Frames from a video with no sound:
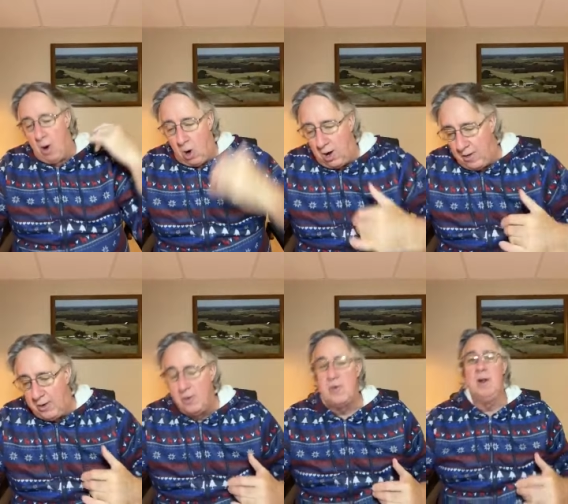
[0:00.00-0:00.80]
all of the
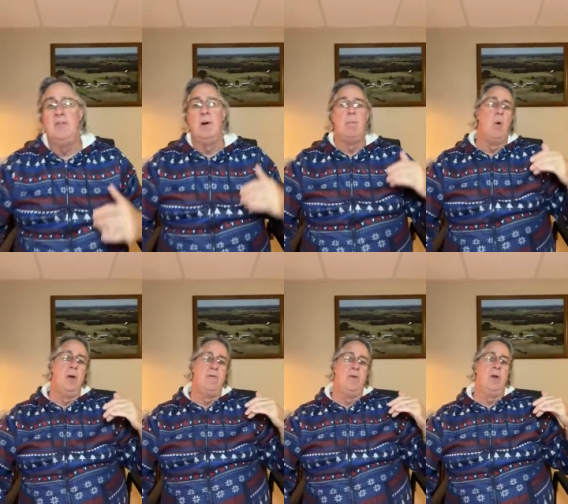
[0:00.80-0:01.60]
nutrients are
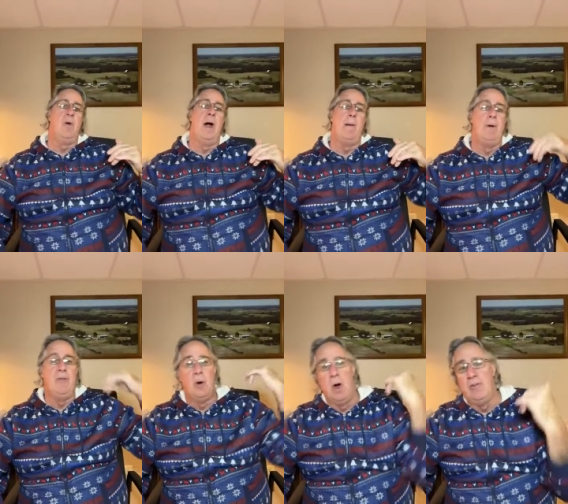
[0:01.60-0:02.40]
important for the crop,
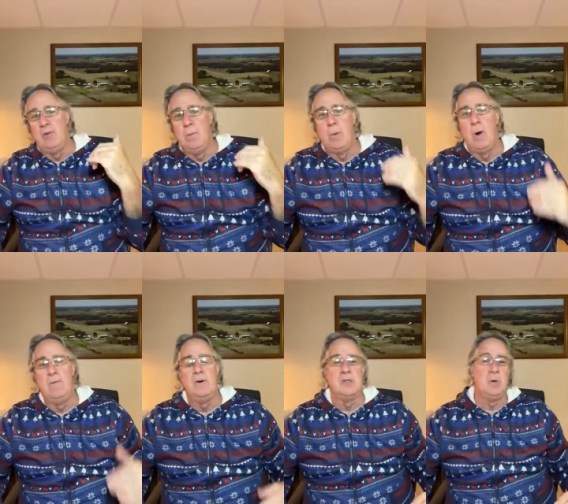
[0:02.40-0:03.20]
but they're also
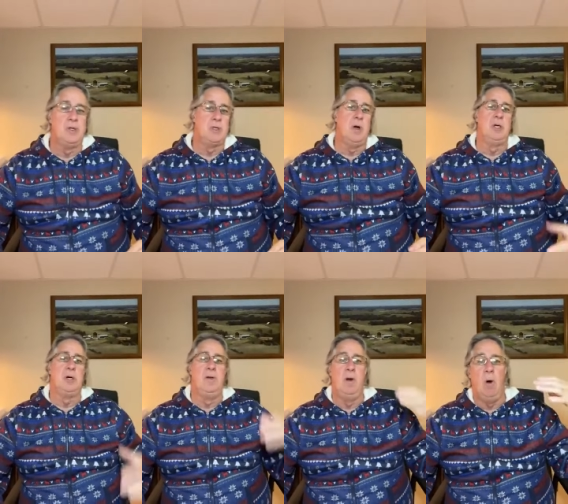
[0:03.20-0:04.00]
important for soil
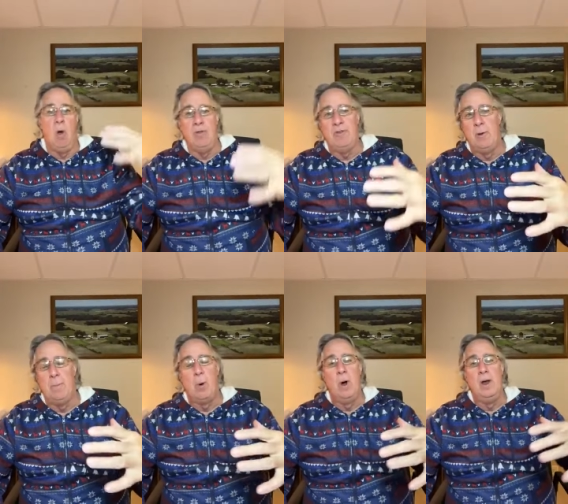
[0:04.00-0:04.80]
structure and they're also
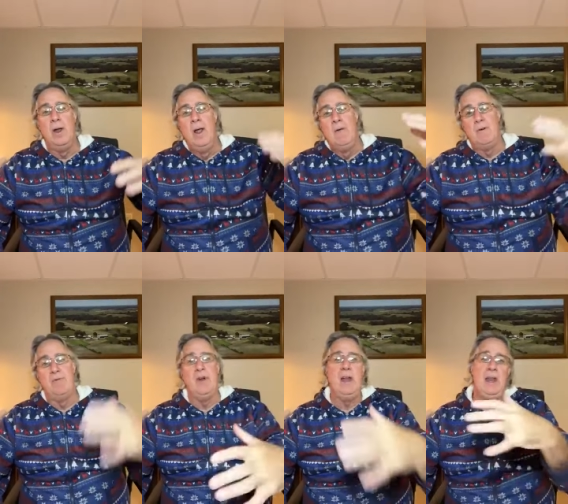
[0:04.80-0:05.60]
important
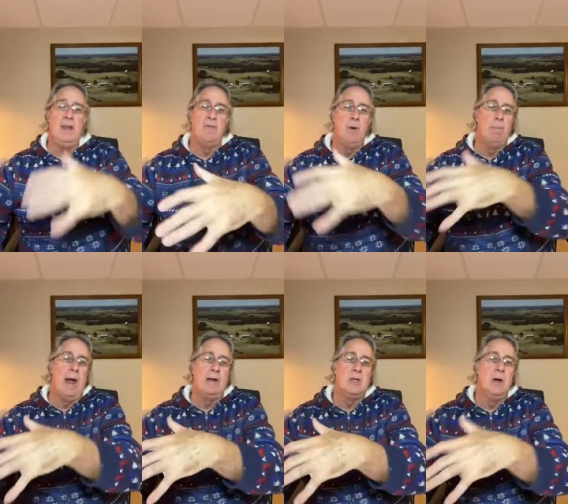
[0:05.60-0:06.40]
for feeding different
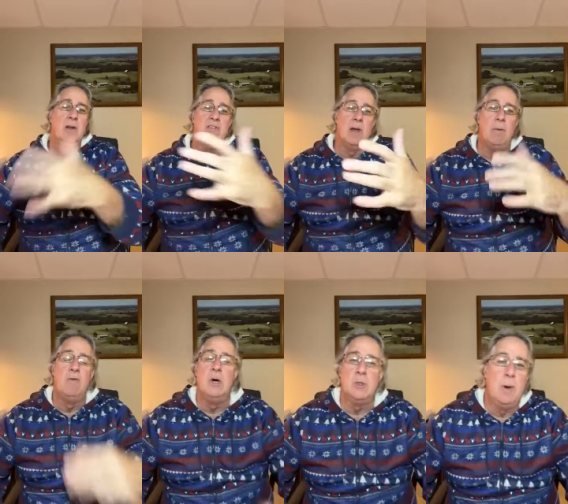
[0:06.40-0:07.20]
bacteria, some
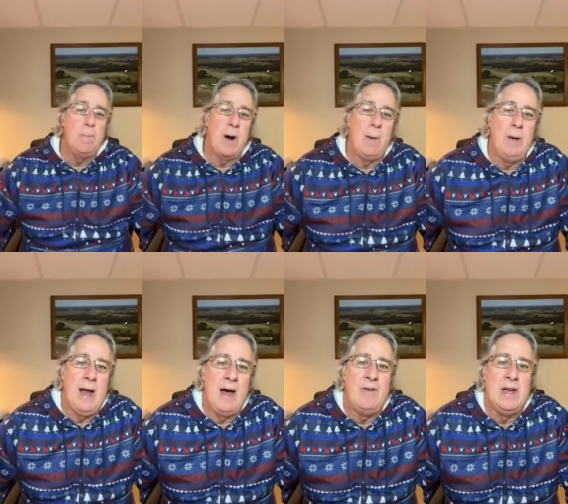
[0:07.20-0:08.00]
of which we
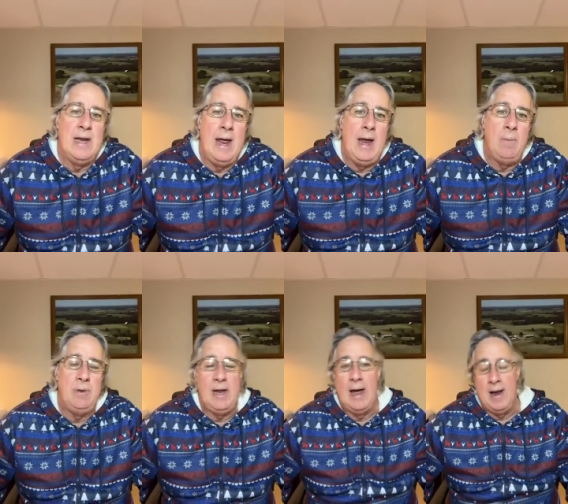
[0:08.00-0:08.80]
probably haven't
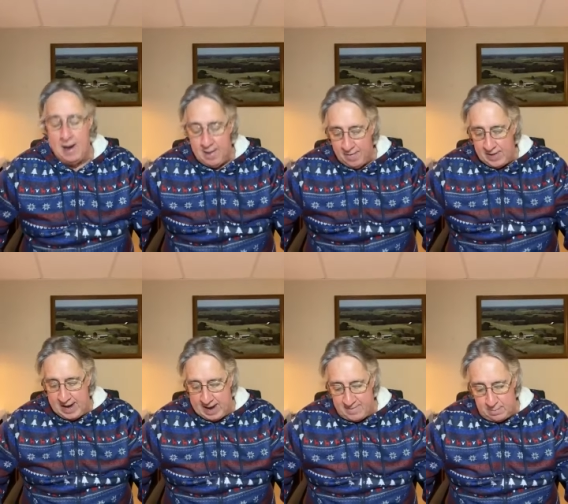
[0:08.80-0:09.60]
named yet
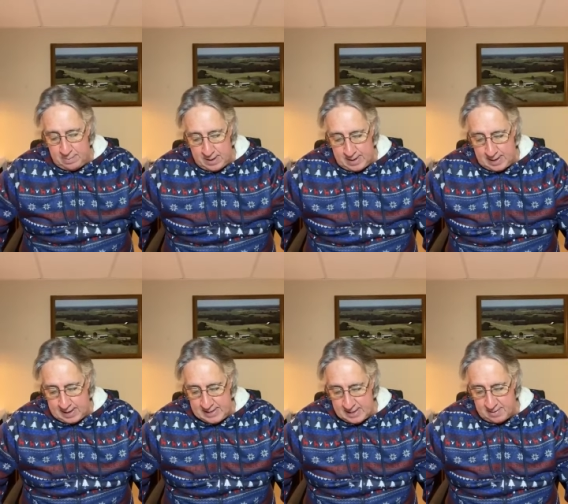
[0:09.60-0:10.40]
that haven't been
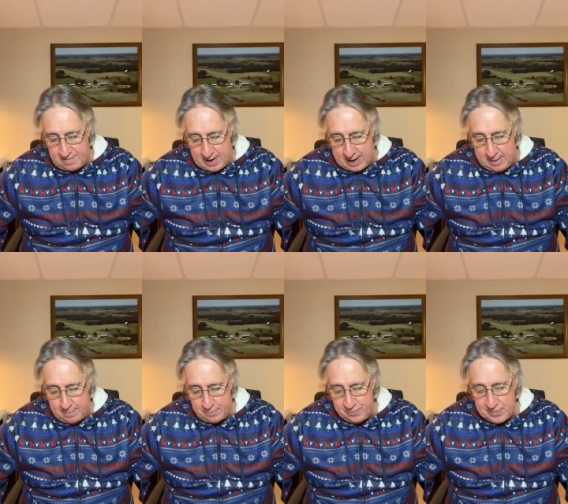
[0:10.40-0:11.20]

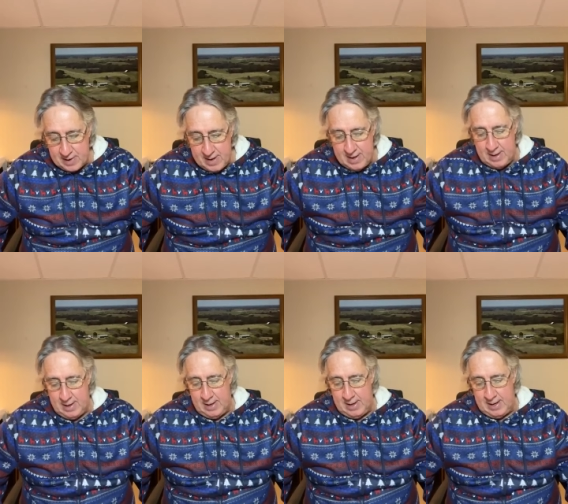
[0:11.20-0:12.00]
identified.
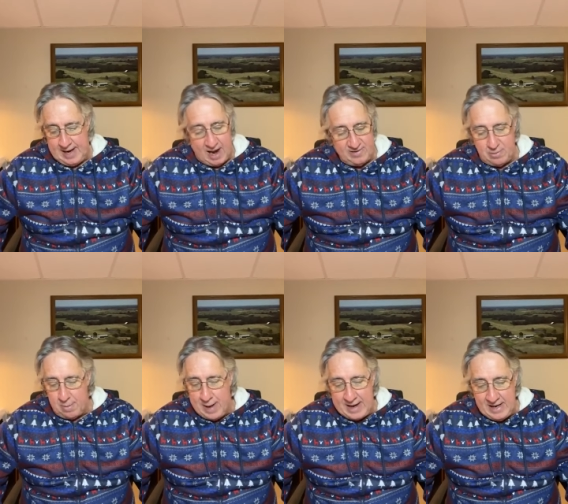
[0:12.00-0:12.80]

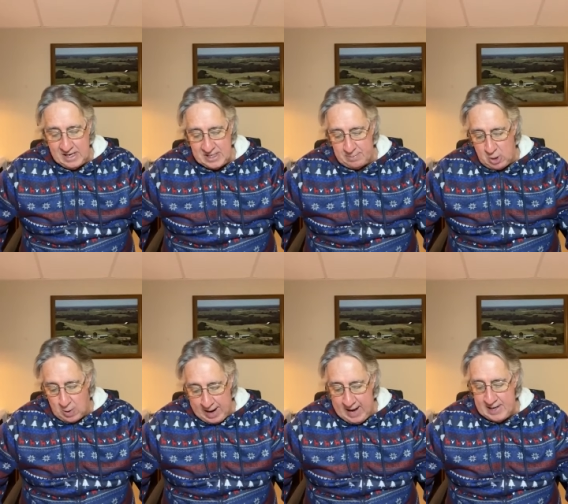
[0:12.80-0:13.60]
Calcium and magnesium
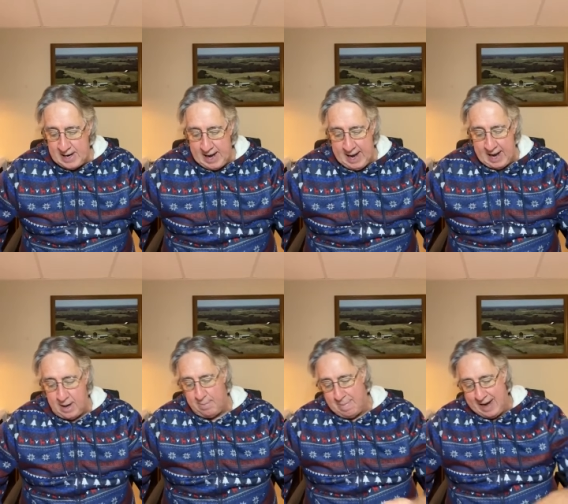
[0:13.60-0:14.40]
go hand in
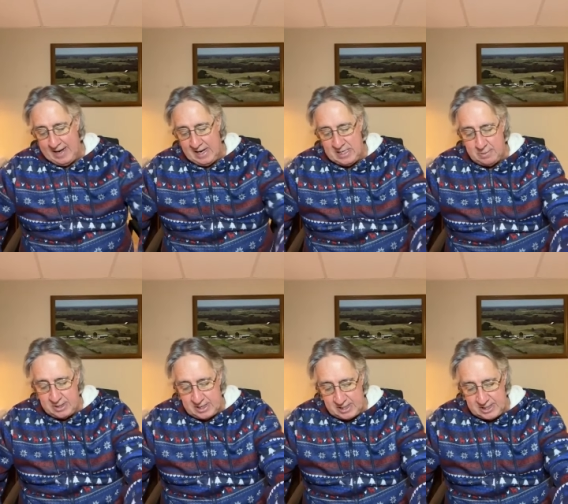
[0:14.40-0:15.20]
hand. Magnesium
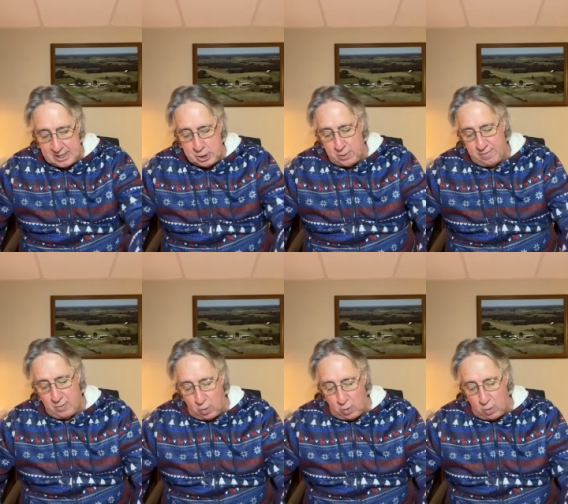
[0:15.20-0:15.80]
is a constituent of